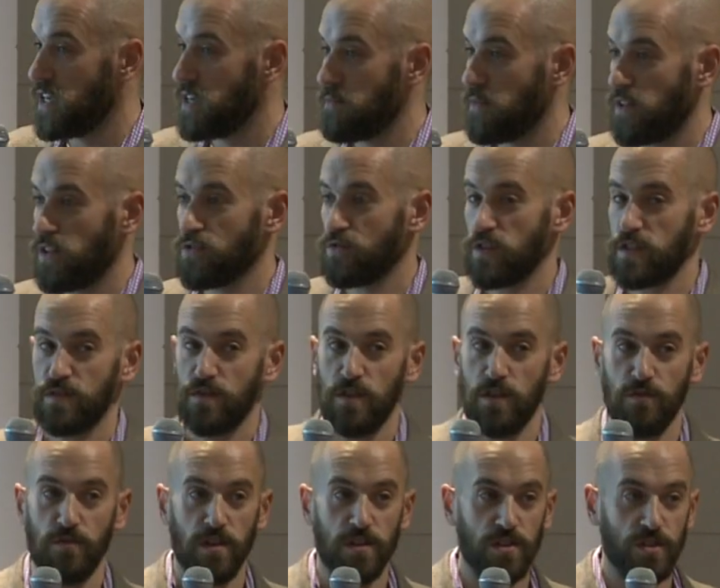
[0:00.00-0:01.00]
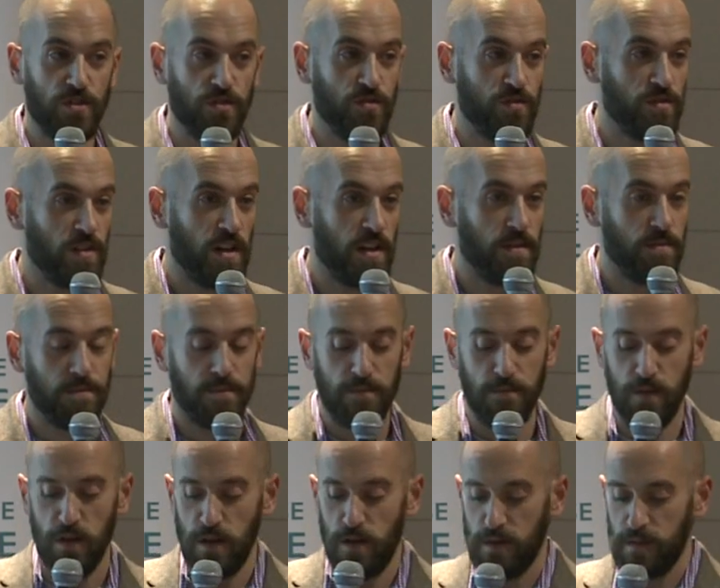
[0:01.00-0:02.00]
email address for the registry study
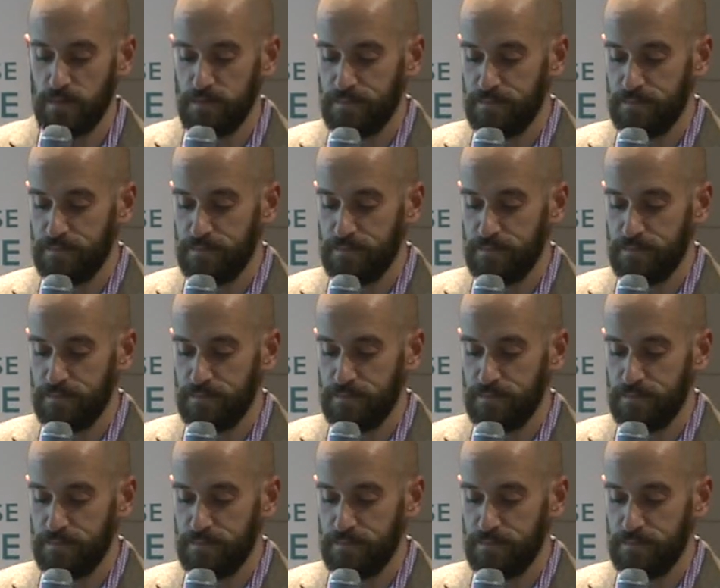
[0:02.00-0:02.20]
below.